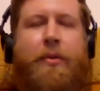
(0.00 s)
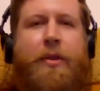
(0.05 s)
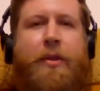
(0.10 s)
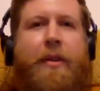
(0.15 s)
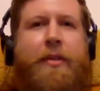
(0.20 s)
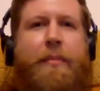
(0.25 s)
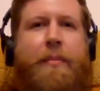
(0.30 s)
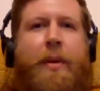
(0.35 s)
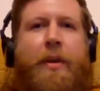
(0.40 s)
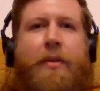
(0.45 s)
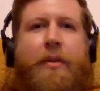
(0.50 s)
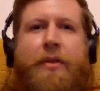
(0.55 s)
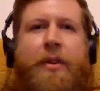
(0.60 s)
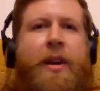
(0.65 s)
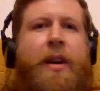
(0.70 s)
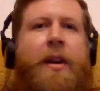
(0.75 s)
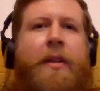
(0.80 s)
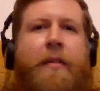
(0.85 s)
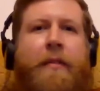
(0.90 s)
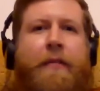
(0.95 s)
So its most
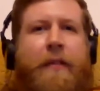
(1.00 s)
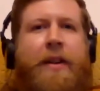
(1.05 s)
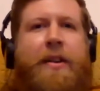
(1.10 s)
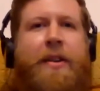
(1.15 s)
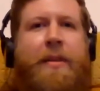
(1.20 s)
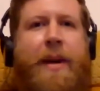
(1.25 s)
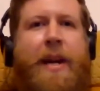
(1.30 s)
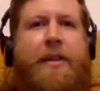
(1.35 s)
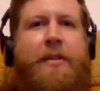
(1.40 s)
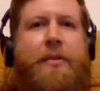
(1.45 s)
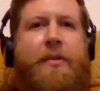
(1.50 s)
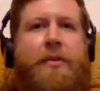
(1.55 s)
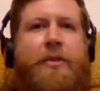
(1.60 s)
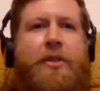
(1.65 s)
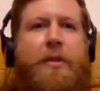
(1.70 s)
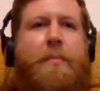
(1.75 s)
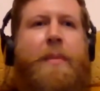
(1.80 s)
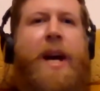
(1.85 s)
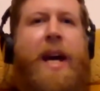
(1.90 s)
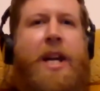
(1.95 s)
fundamental
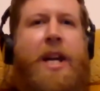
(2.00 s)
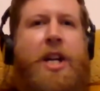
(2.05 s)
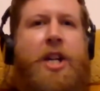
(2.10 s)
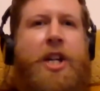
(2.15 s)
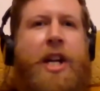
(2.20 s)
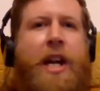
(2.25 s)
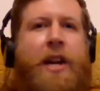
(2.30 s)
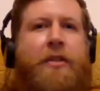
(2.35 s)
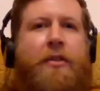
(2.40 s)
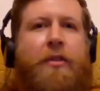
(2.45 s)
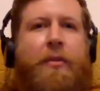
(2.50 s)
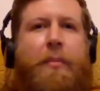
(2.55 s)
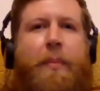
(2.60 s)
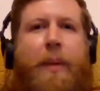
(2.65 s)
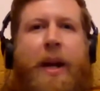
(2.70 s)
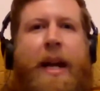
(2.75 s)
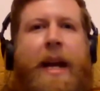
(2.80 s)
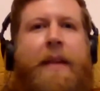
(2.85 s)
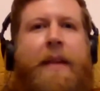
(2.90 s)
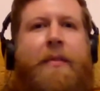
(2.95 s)
domain general
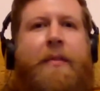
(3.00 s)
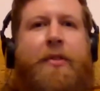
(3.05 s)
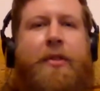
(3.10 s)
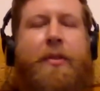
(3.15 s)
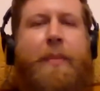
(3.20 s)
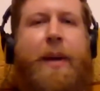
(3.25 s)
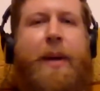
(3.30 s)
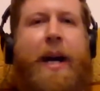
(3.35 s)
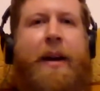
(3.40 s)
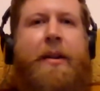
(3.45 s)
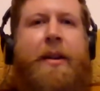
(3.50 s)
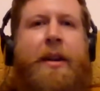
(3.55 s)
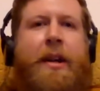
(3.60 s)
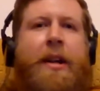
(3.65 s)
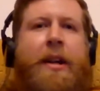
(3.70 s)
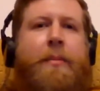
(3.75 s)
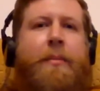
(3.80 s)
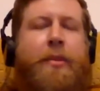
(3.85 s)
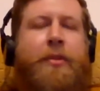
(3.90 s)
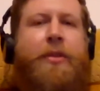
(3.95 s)
beliefs about
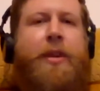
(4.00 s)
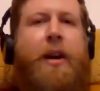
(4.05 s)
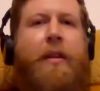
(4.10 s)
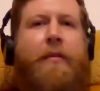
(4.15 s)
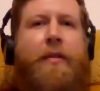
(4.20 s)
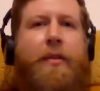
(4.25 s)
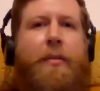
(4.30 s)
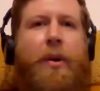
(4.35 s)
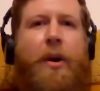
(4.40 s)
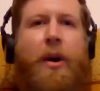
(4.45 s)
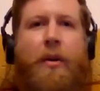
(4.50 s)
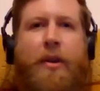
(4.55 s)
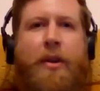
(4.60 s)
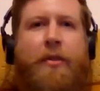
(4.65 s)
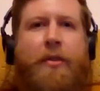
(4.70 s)
self and world.